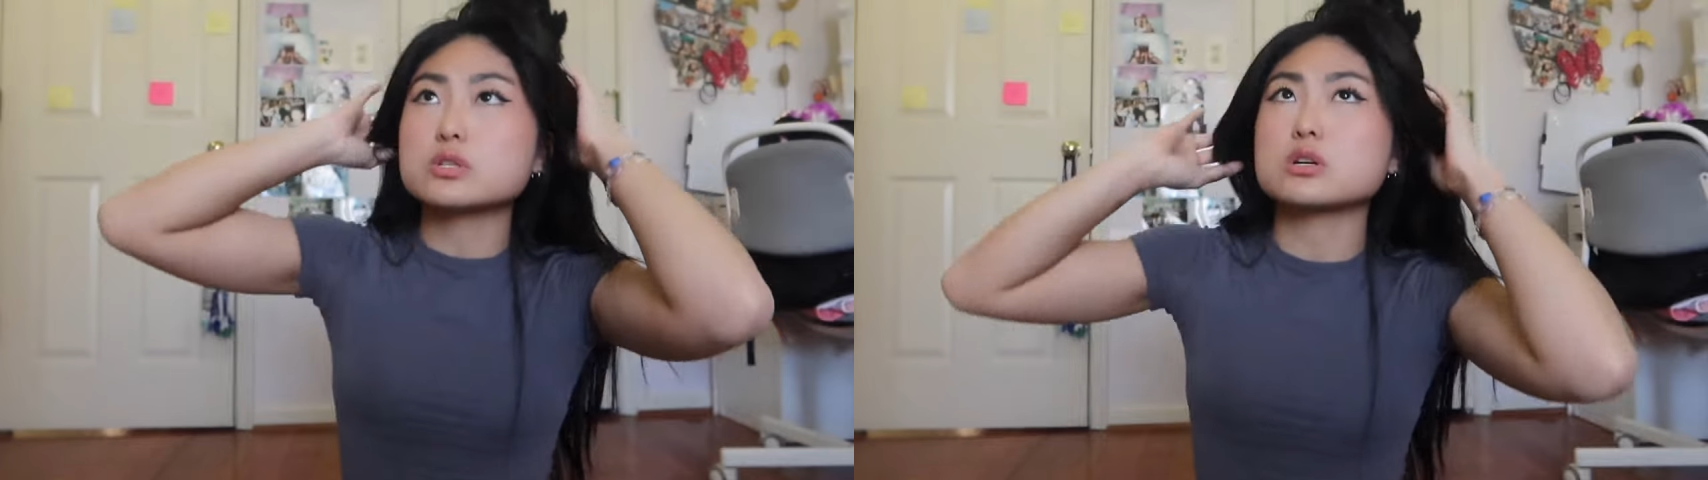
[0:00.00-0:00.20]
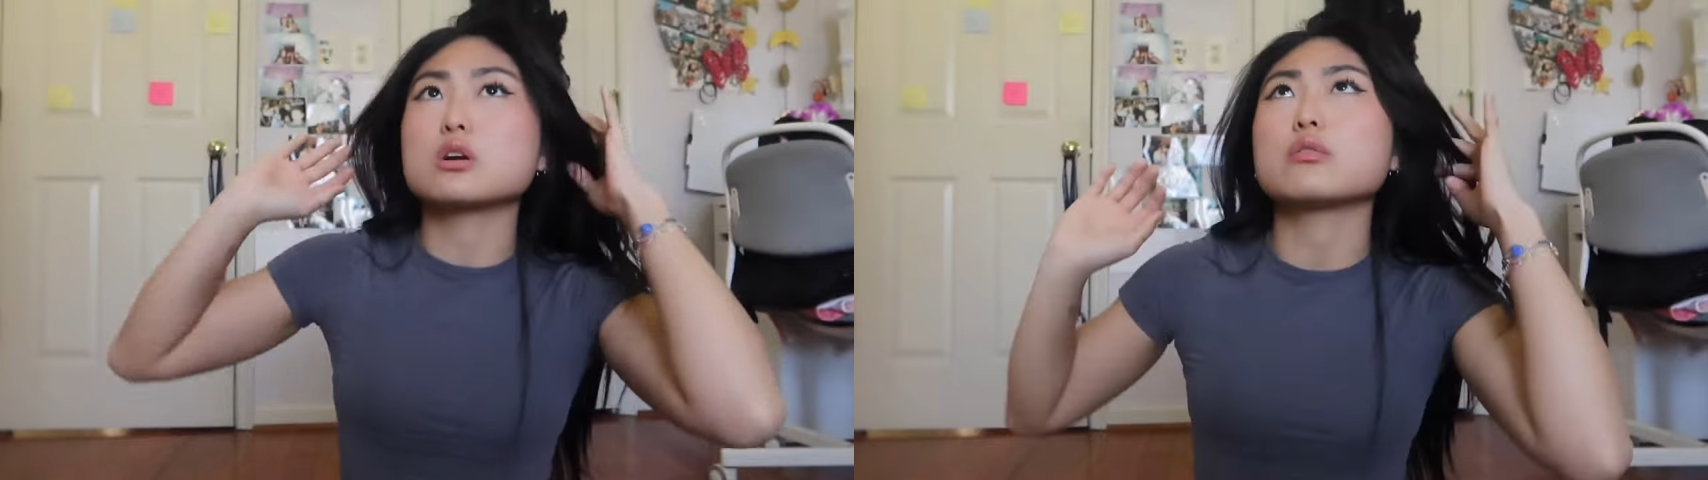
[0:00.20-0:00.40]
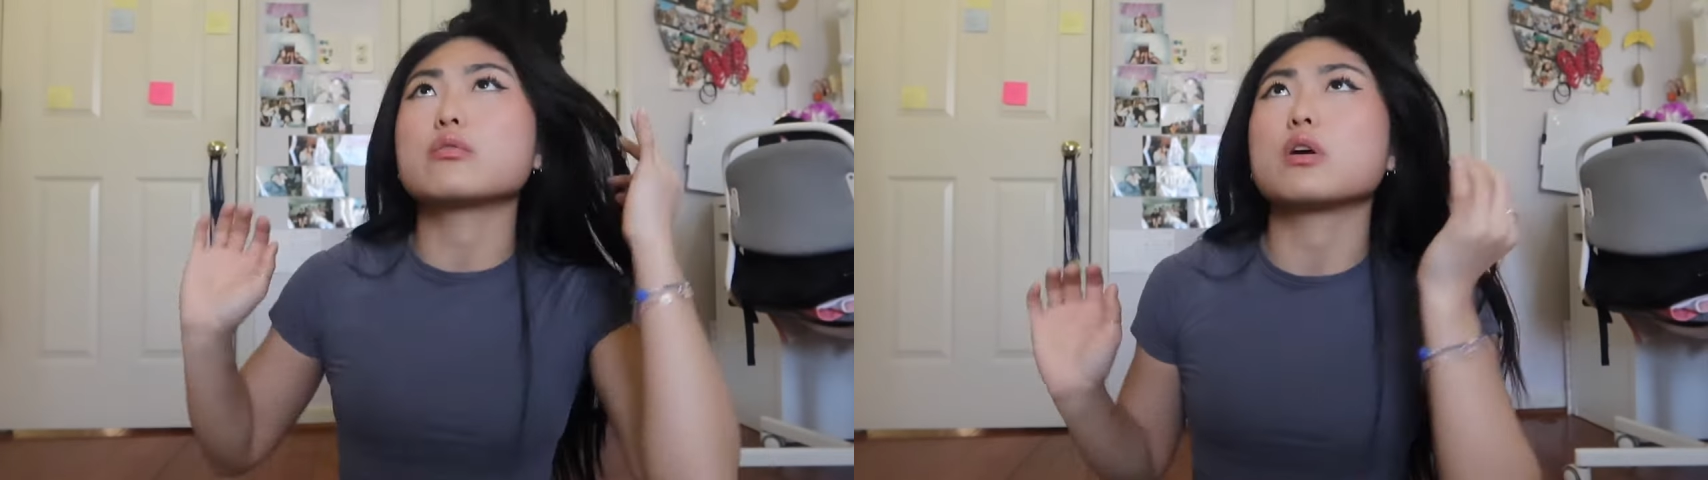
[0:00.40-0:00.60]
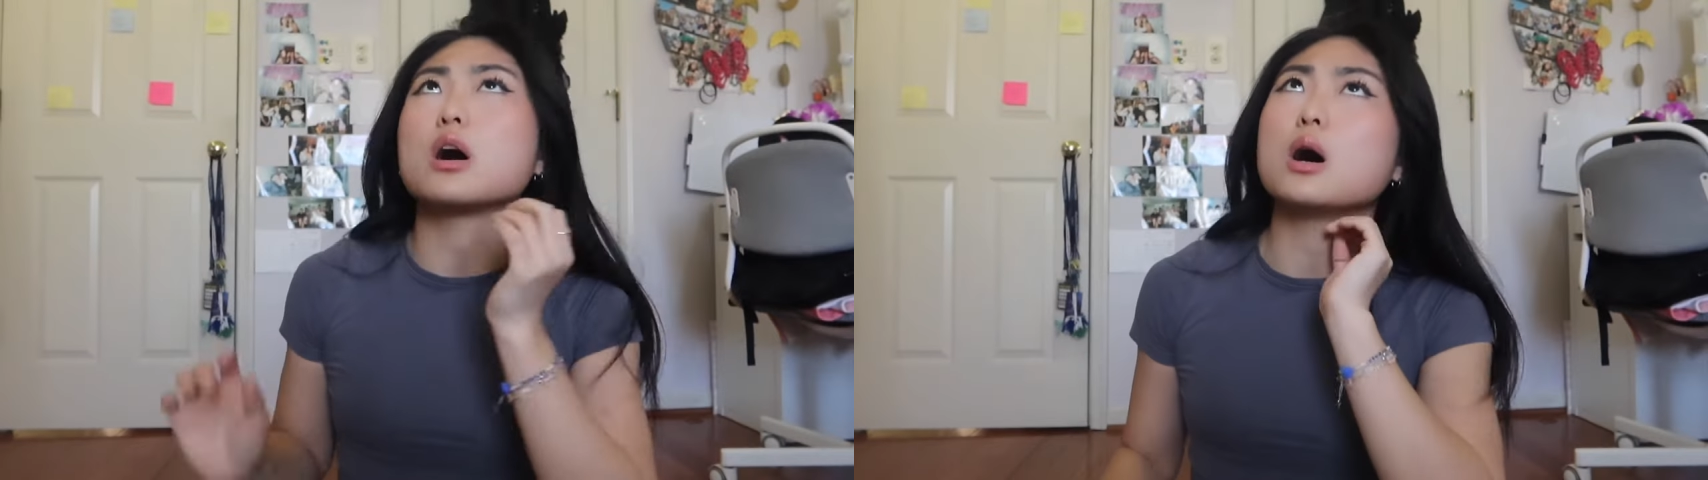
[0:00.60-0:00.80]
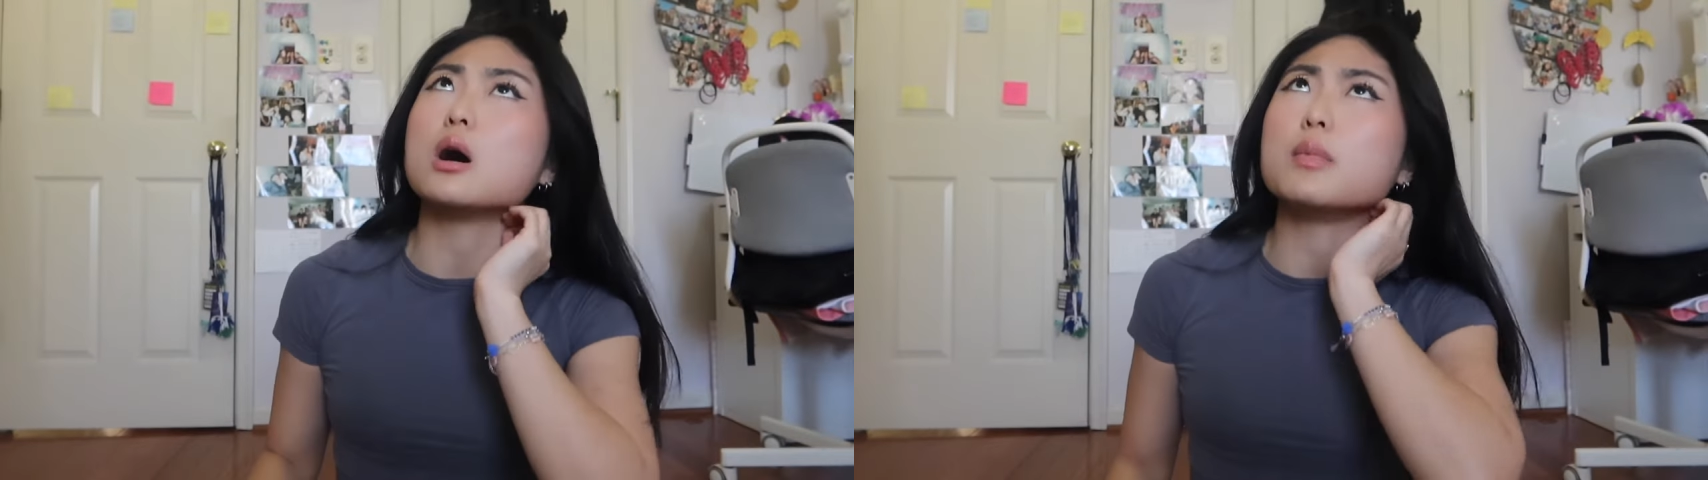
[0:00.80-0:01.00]
skirt
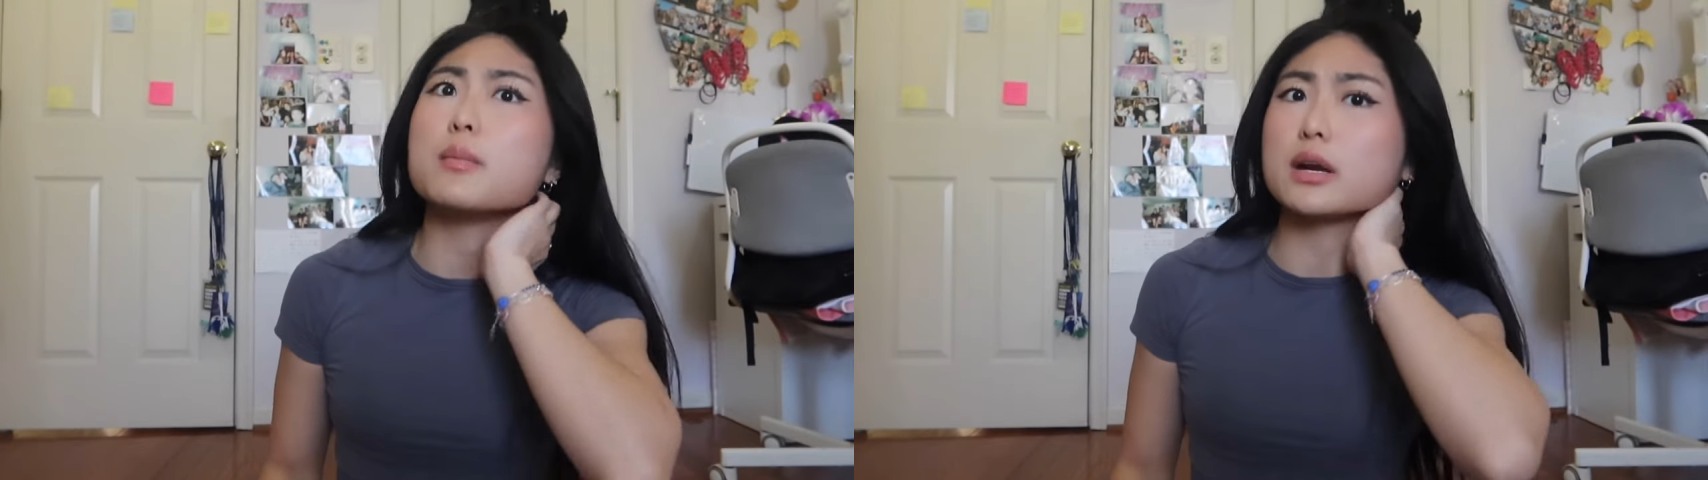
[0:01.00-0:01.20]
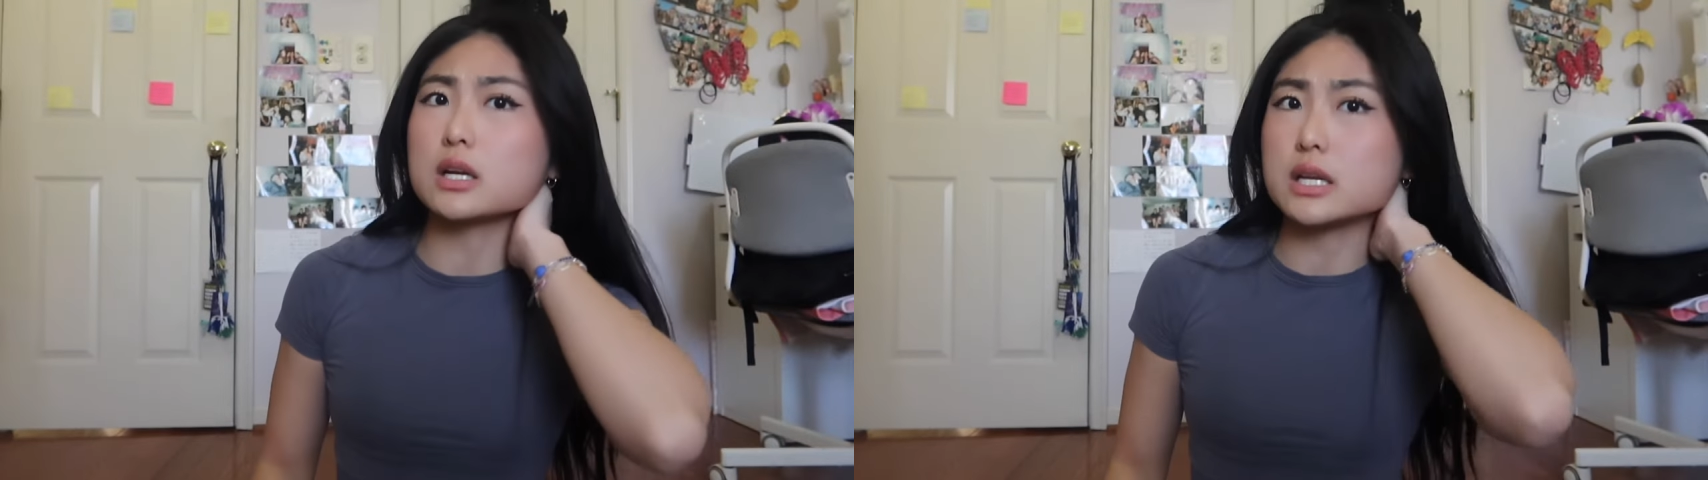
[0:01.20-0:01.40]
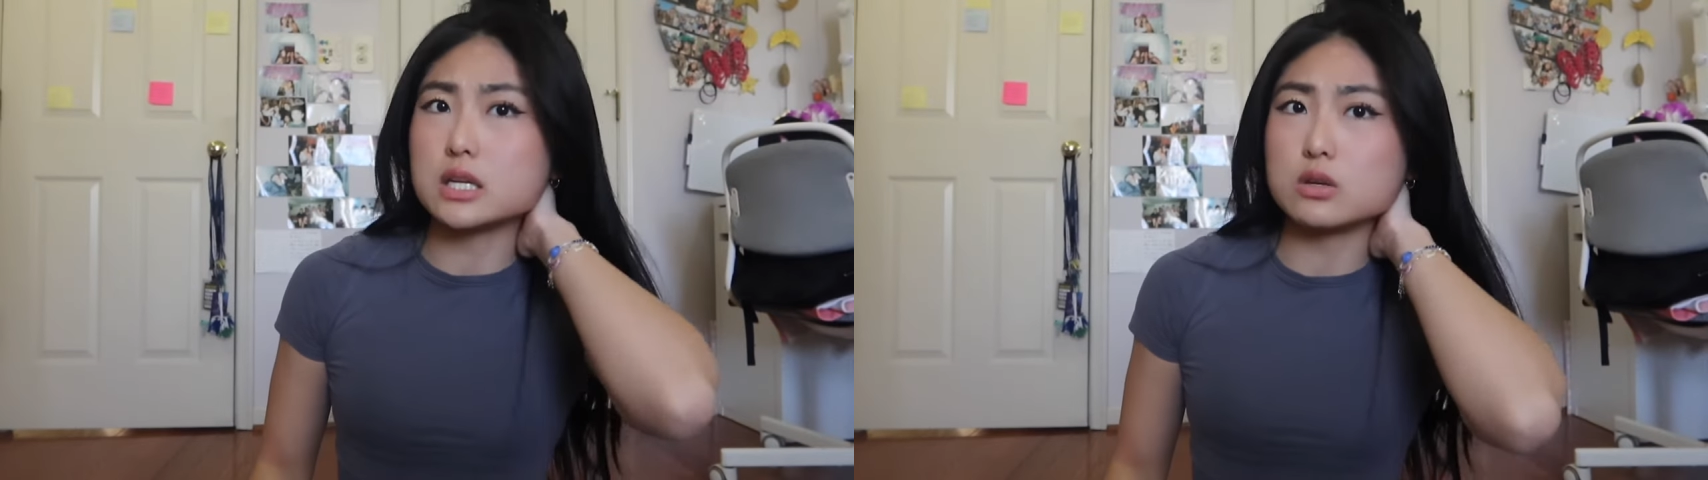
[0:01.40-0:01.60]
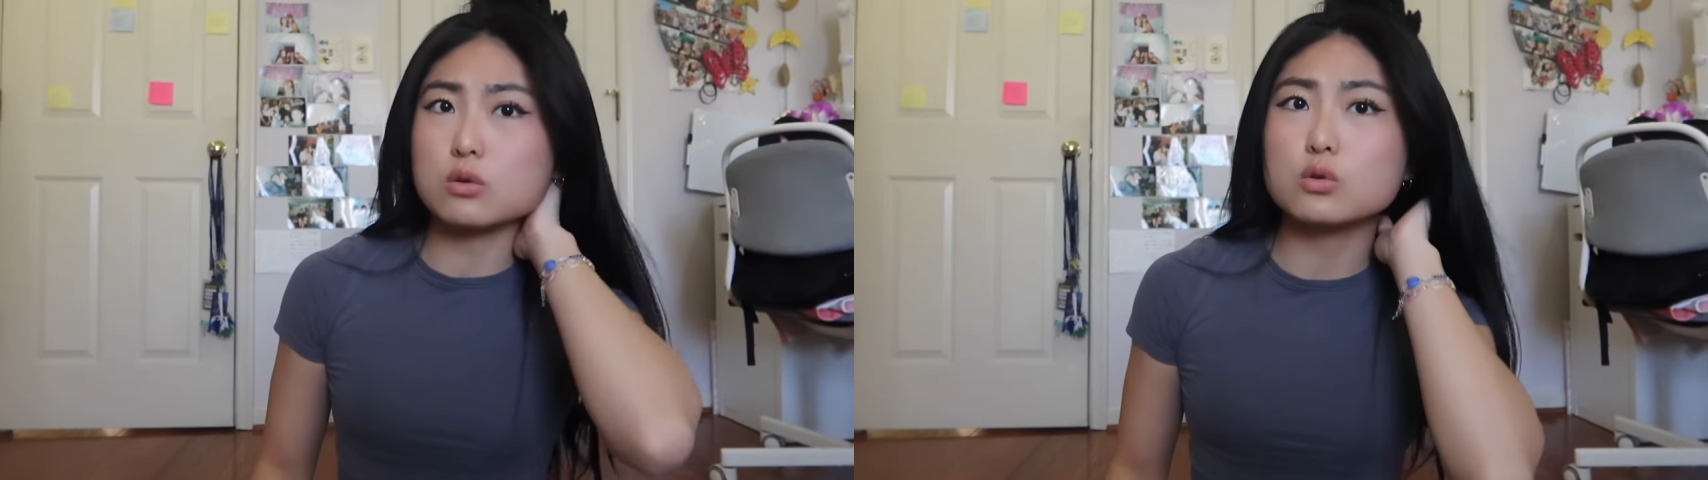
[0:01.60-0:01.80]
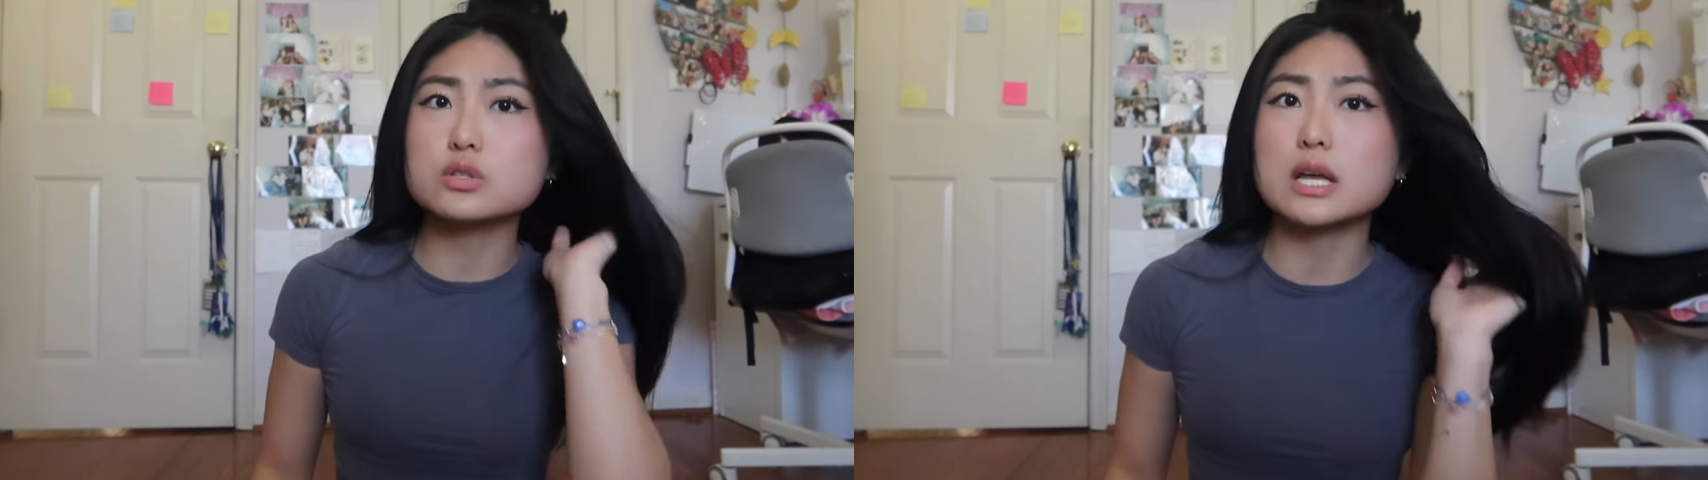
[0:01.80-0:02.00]
from American Eagles,